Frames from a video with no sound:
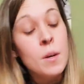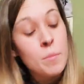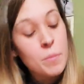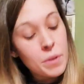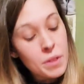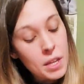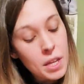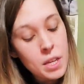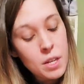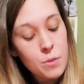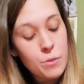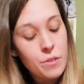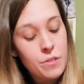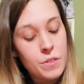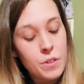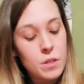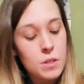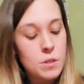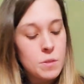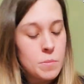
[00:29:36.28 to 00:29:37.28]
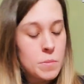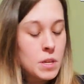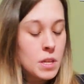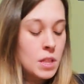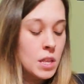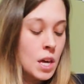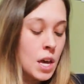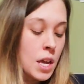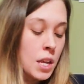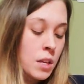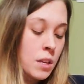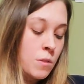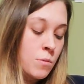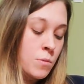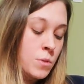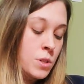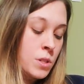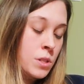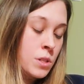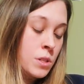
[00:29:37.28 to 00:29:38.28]
But then he revealed to me that it
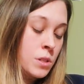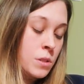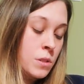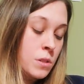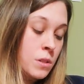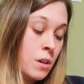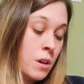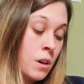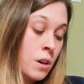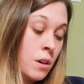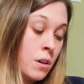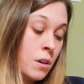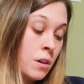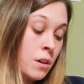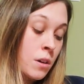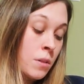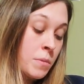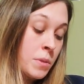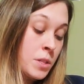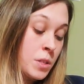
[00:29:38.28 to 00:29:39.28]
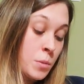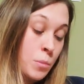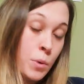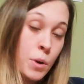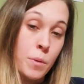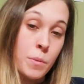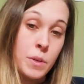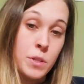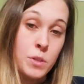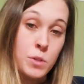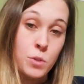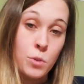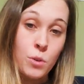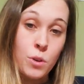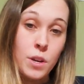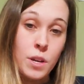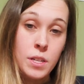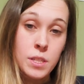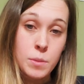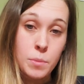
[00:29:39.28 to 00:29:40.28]
was, I mean, it's a part of my
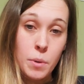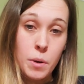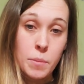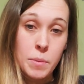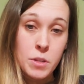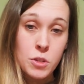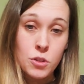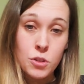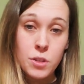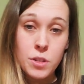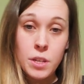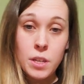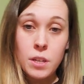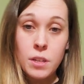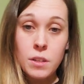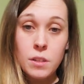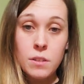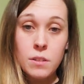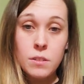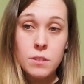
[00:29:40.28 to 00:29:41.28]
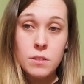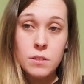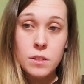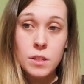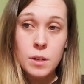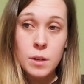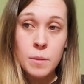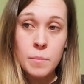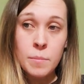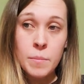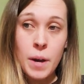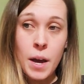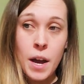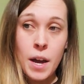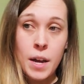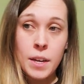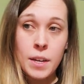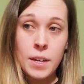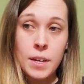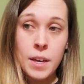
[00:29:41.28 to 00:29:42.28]
story. It's part of my journey.
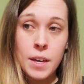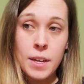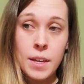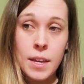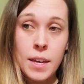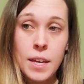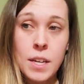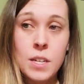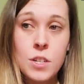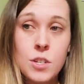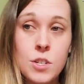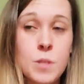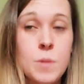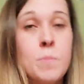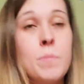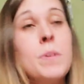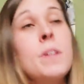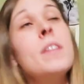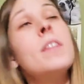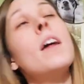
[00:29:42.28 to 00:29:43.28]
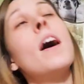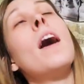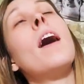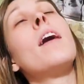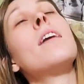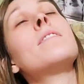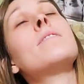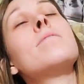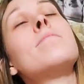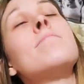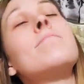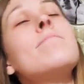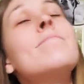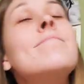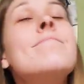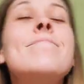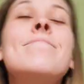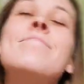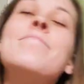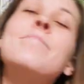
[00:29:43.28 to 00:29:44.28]
I can't just be that
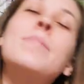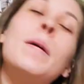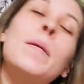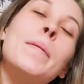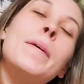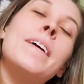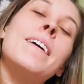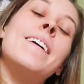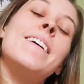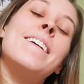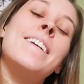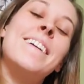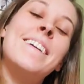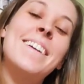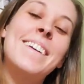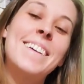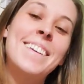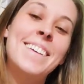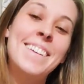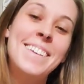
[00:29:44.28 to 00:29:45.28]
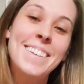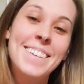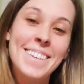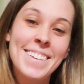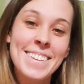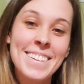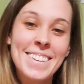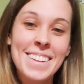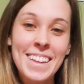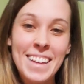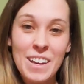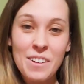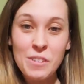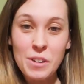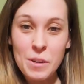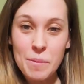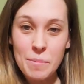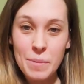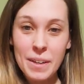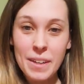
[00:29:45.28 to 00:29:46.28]
puppet like I
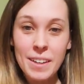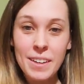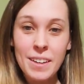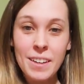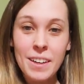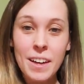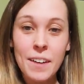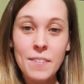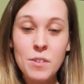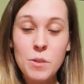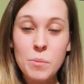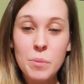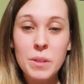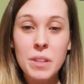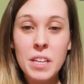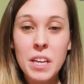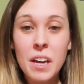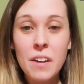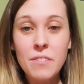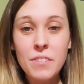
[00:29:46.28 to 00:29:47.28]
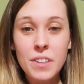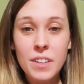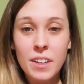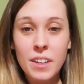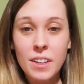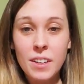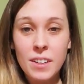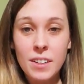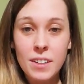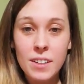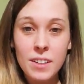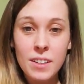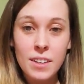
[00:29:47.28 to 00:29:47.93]
want to be. I have to put the effort in.